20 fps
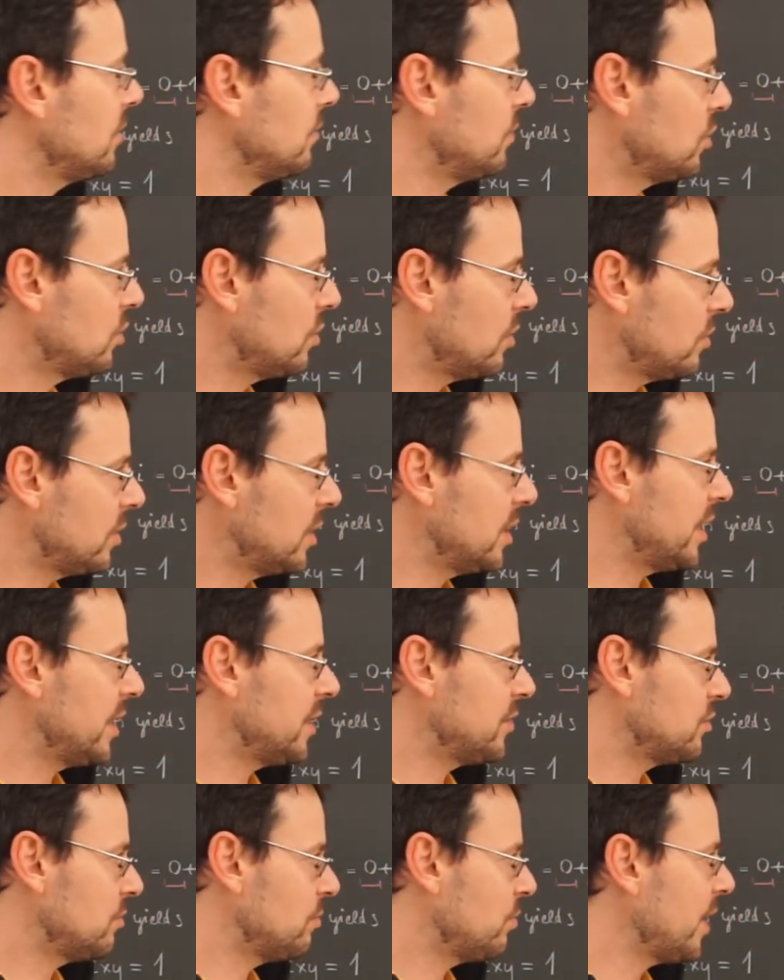We showed it
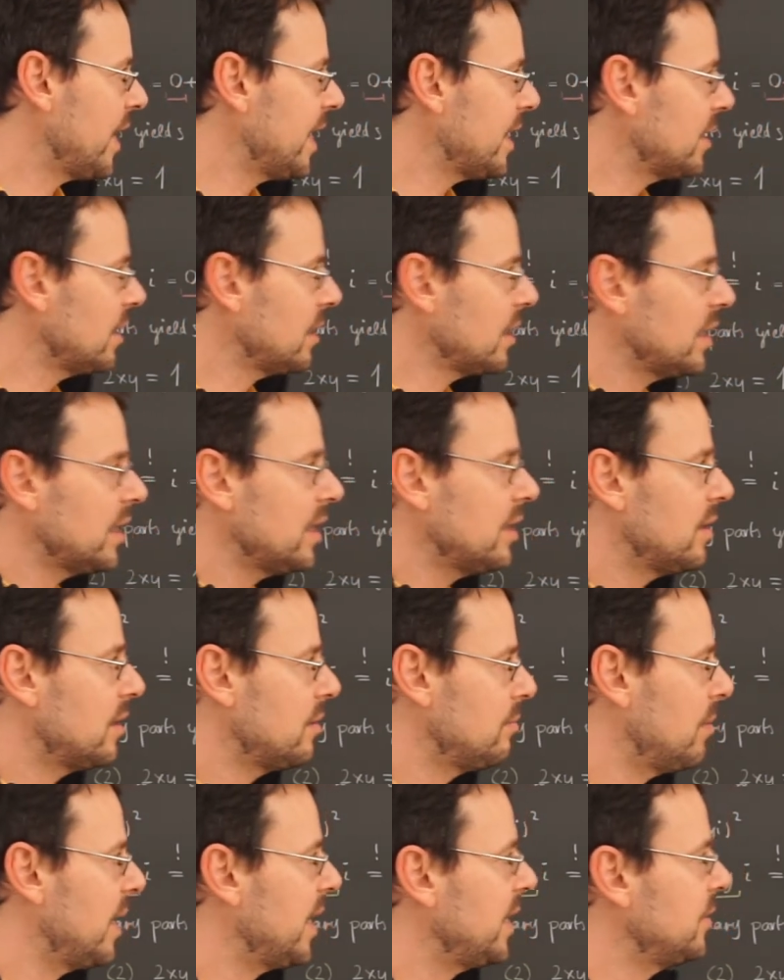algebraically
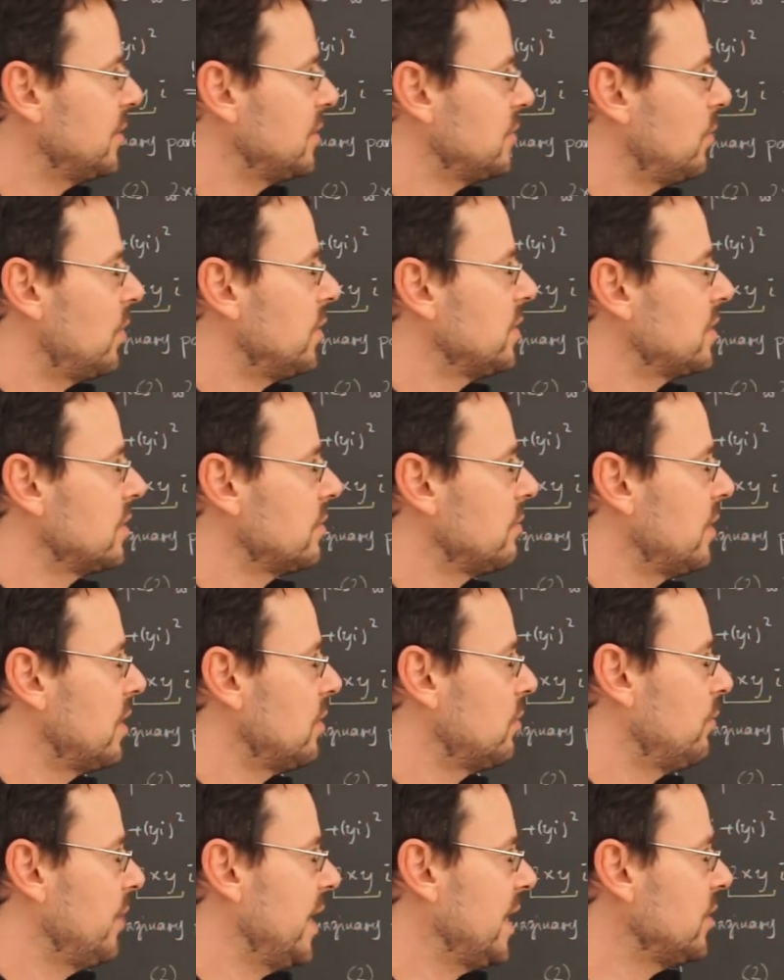that minus 1
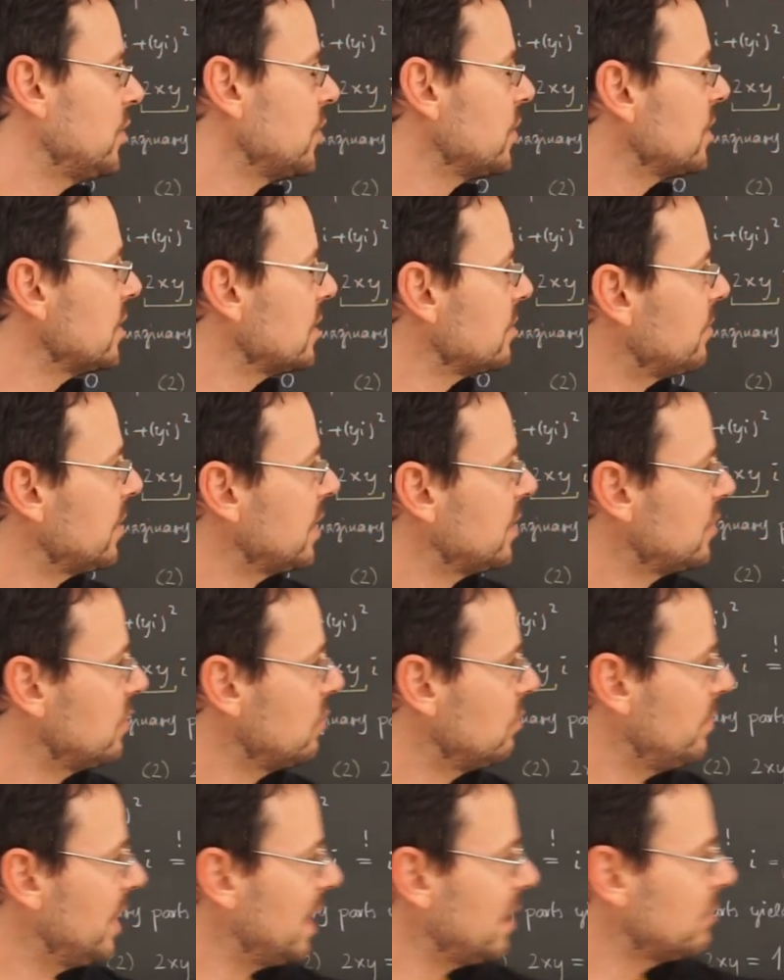squared vanishes, but
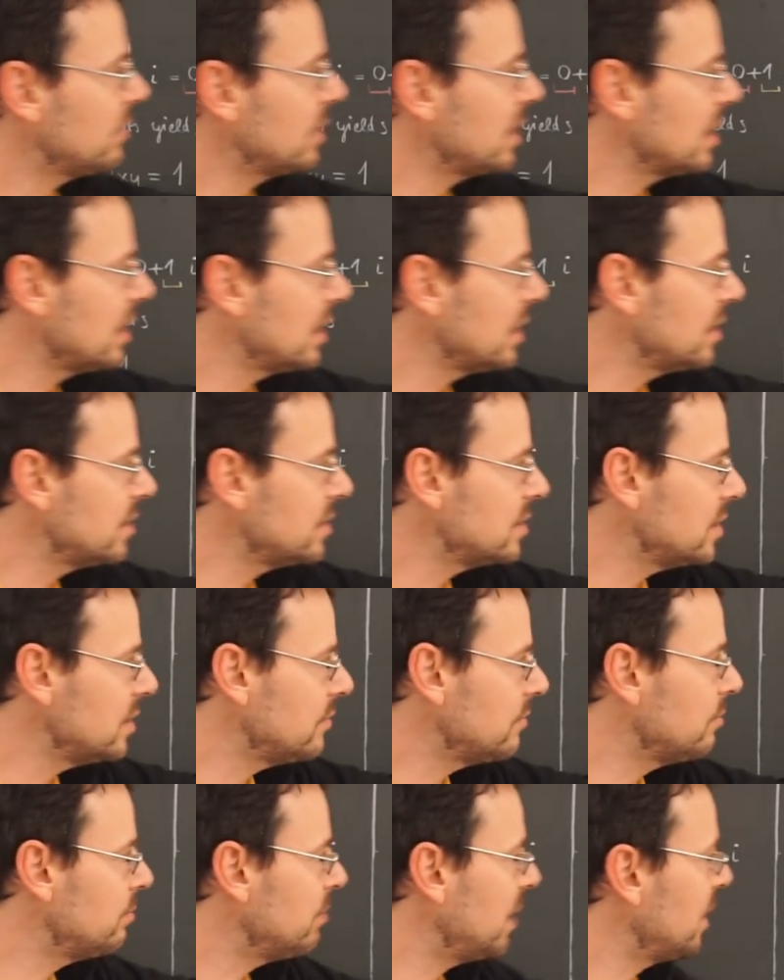geometrically it's
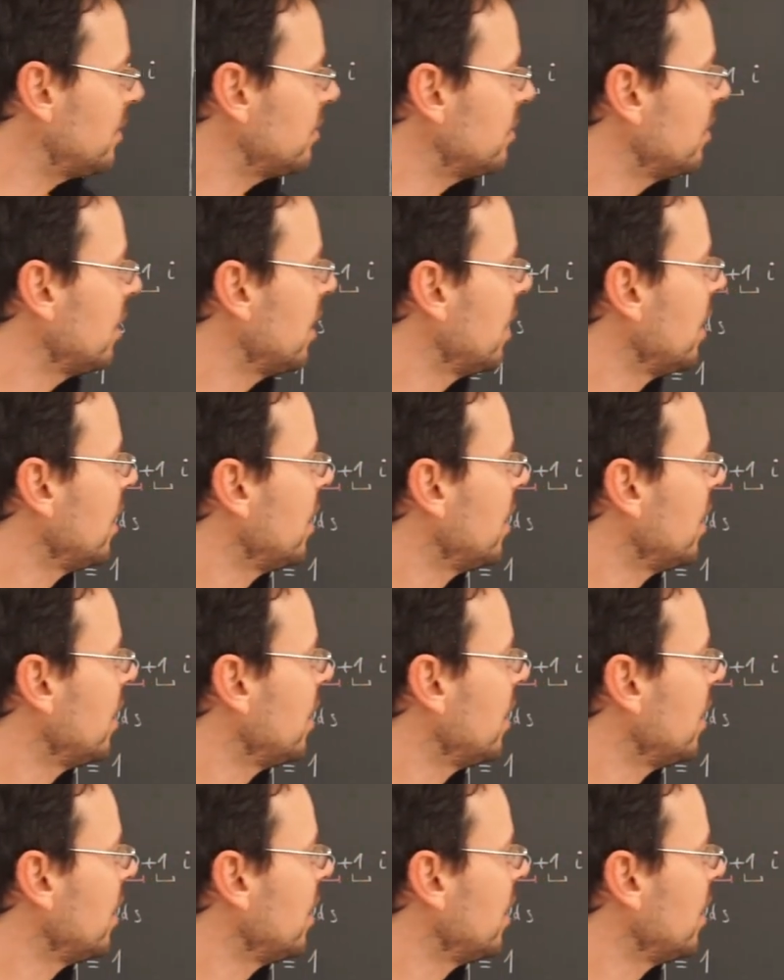even better,